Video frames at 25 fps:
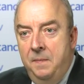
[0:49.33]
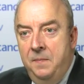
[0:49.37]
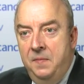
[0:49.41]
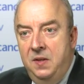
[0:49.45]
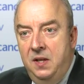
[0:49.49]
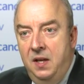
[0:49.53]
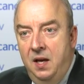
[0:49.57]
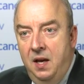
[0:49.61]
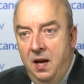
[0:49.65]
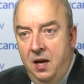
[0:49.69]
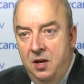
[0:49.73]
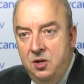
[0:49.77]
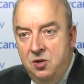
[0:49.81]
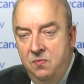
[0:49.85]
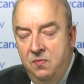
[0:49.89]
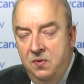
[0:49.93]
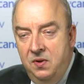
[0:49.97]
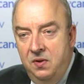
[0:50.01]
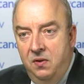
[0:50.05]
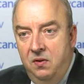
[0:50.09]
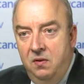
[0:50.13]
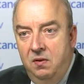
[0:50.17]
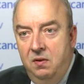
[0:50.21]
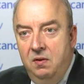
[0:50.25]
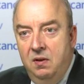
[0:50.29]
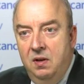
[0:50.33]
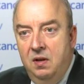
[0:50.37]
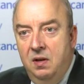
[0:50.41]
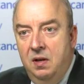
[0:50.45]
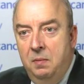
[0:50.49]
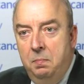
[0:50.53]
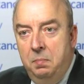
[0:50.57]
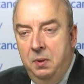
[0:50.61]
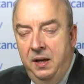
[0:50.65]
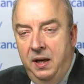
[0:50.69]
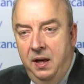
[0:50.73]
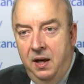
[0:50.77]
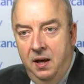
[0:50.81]
the adjuvant
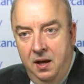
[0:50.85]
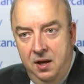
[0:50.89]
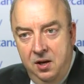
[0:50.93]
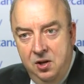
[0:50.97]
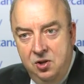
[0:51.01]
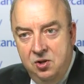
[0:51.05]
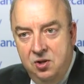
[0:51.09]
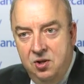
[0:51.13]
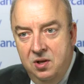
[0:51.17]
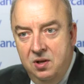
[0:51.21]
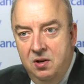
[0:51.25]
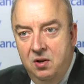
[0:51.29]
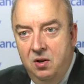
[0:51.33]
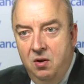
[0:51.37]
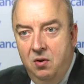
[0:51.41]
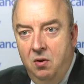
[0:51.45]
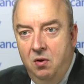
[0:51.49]
application